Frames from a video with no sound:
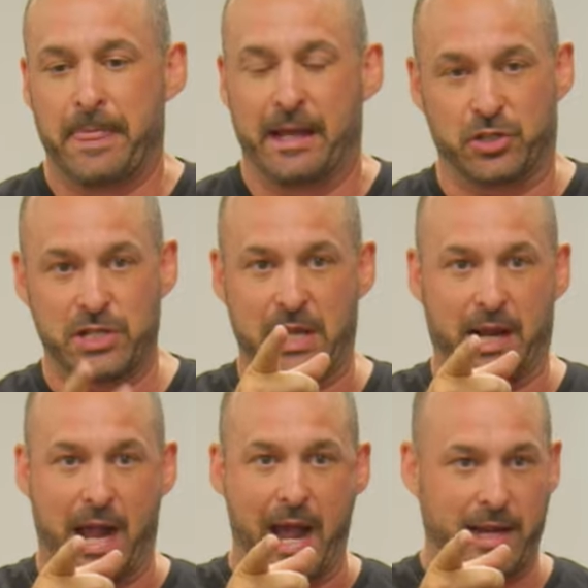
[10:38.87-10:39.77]
And she's
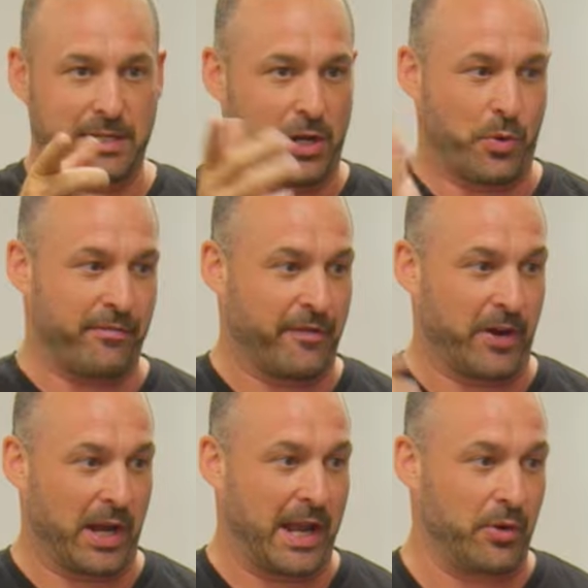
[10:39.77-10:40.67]
like, I can tell you where every
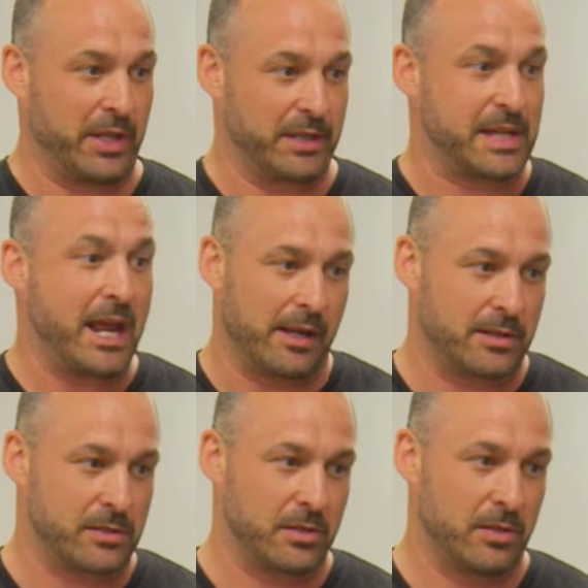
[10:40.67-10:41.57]
fucking county in the state
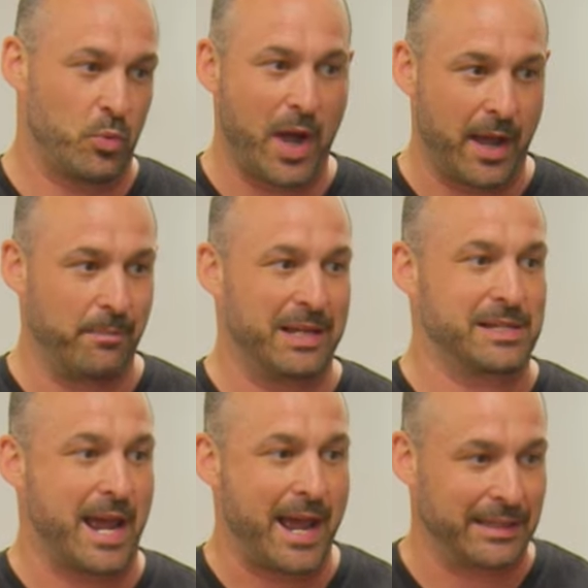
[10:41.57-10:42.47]
is. Why?
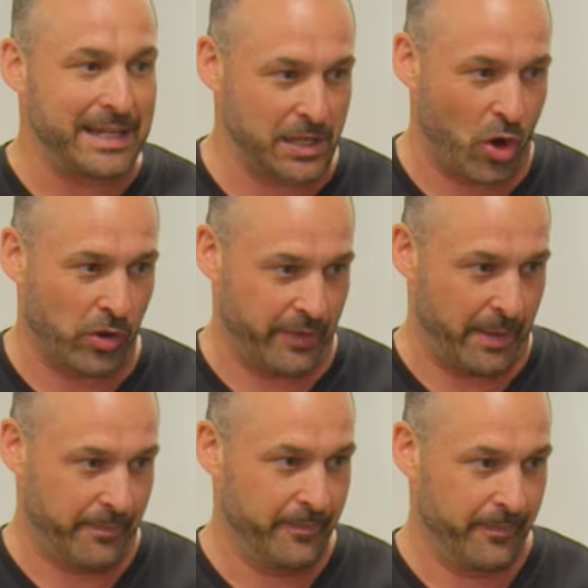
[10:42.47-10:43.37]
Because I had Leeds in all of
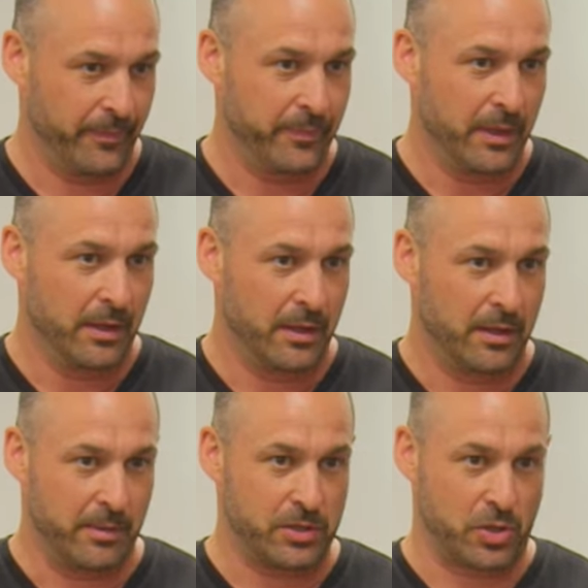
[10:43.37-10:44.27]
them. You know
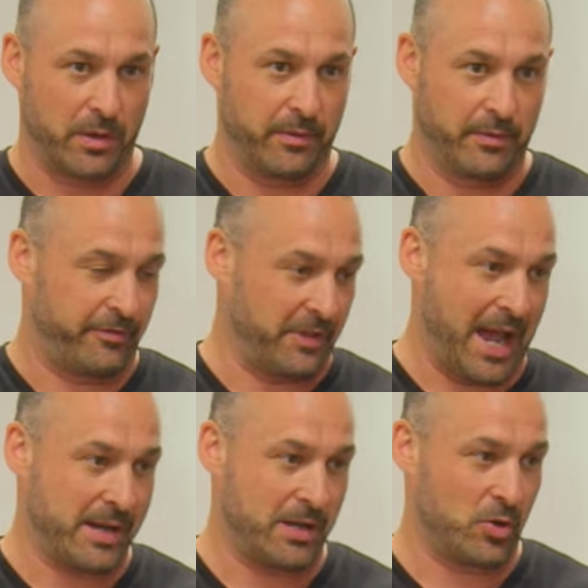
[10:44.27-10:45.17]
what I mean? So
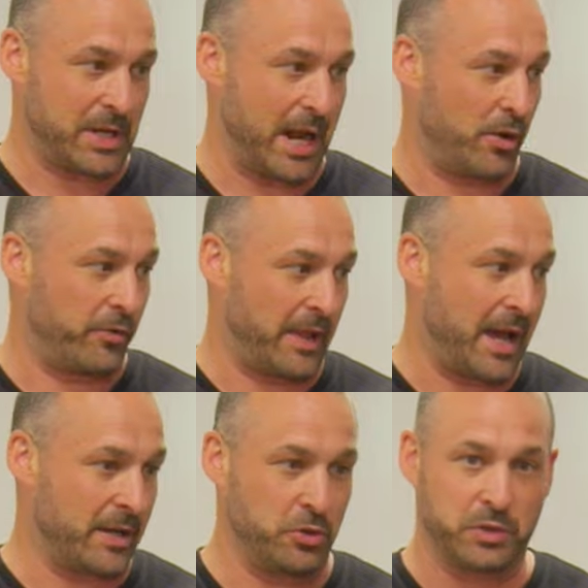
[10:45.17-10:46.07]
flying to Ohio,
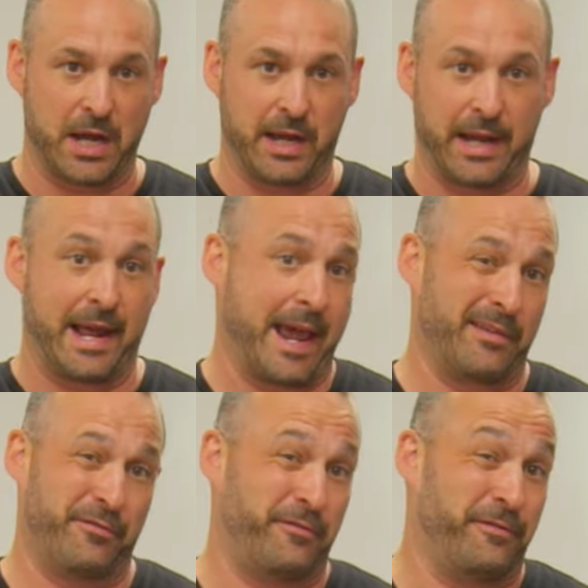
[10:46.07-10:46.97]
flying to Utah, and I
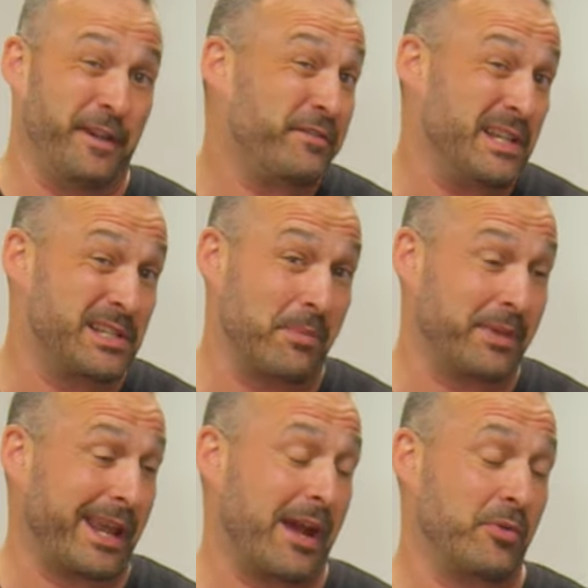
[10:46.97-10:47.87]
had 50
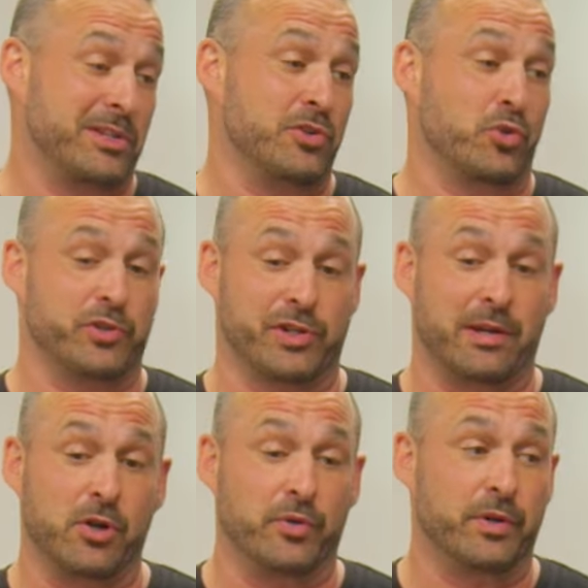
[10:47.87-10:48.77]
something counties in Georgia
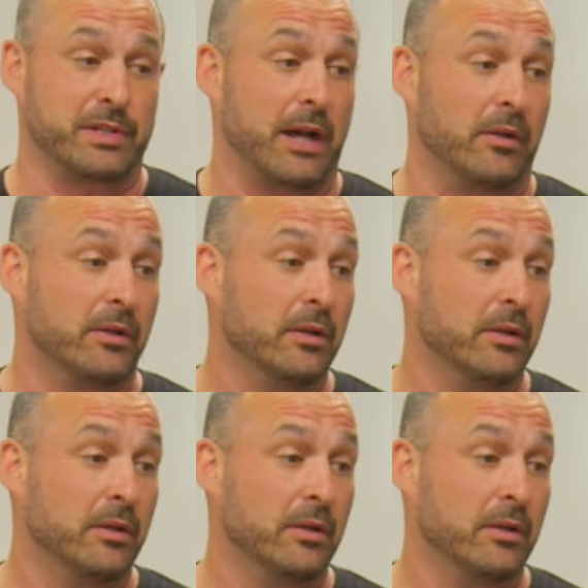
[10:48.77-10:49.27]
I'd go to sell.